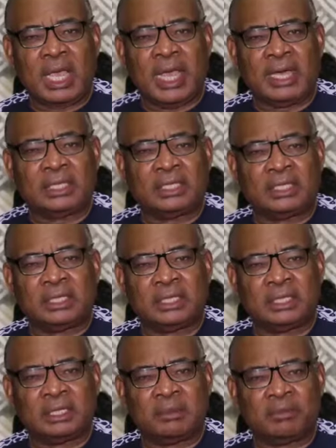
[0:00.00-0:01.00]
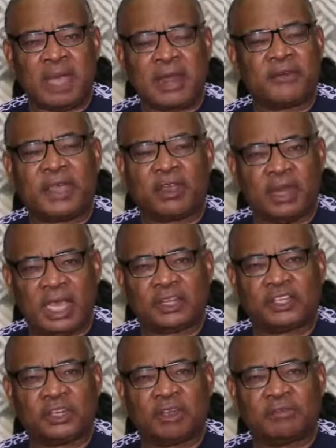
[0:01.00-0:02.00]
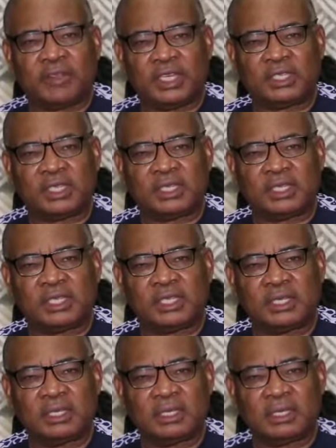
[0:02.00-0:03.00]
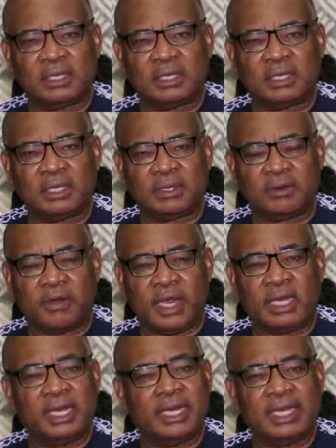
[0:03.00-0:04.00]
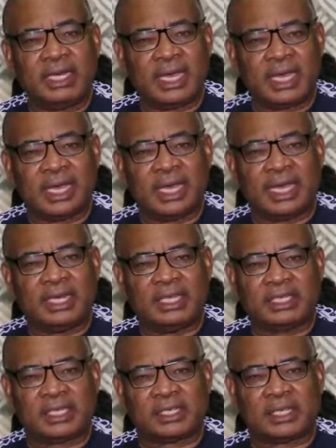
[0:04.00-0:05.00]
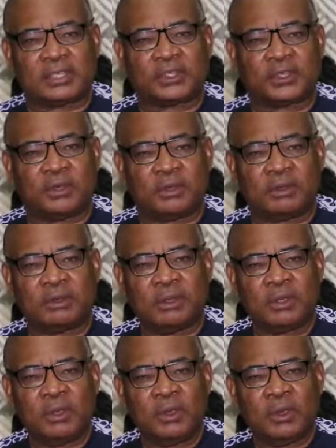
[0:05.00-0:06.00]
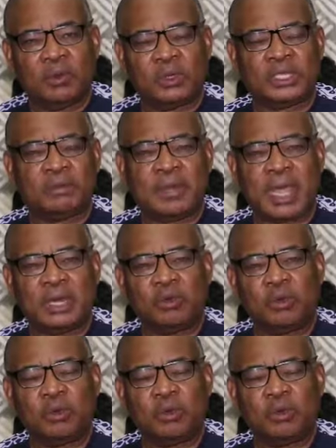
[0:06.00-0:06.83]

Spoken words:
And my recollection of this great leader and intercessor was a man